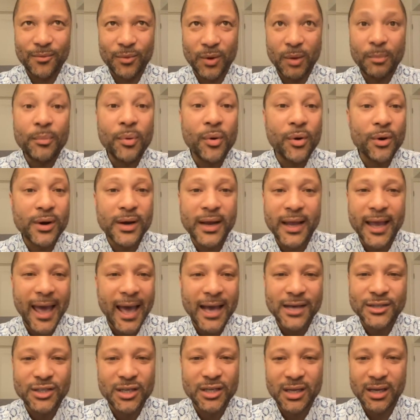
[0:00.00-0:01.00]
reporting
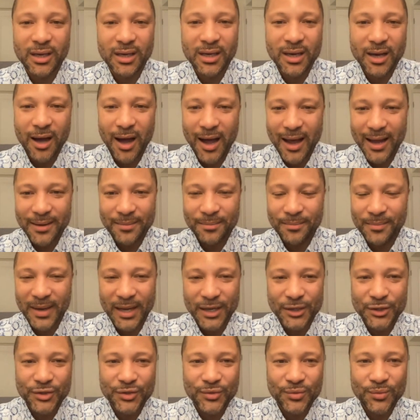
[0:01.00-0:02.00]
actually caught
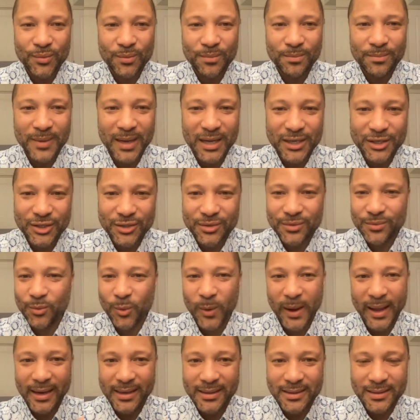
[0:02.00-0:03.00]
much
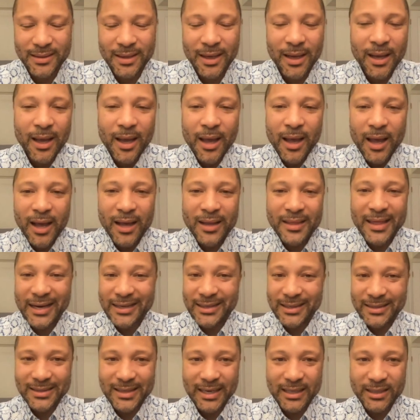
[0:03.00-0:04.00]
wind. But that
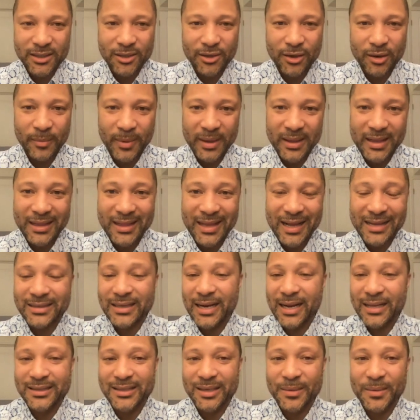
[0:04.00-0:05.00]
doesn't necessarily mean that that's
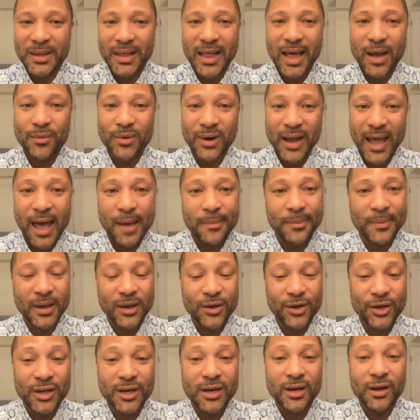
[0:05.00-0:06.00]
not something that would have
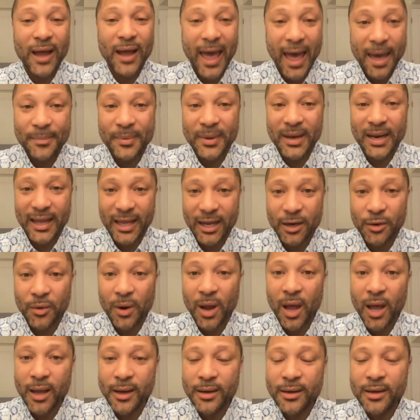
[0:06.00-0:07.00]
could happen later
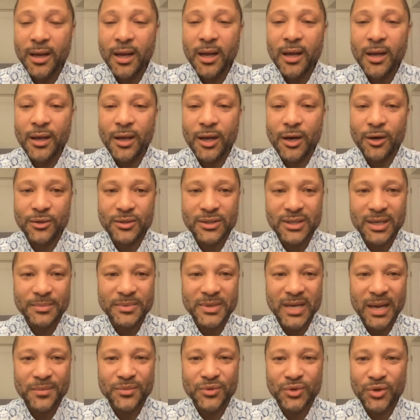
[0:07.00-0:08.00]
on. You know,
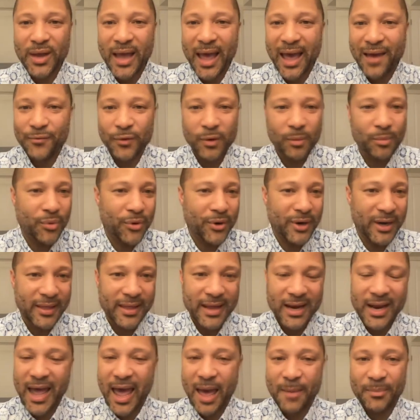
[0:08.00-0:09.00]
sometimes you have reporting
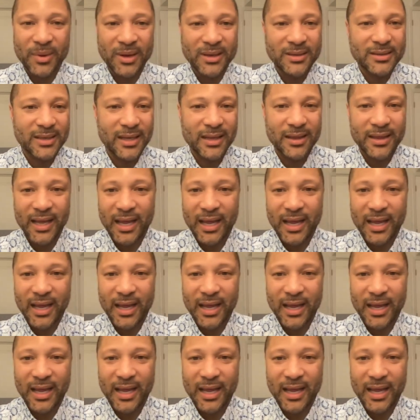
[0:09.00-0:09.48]
that happens and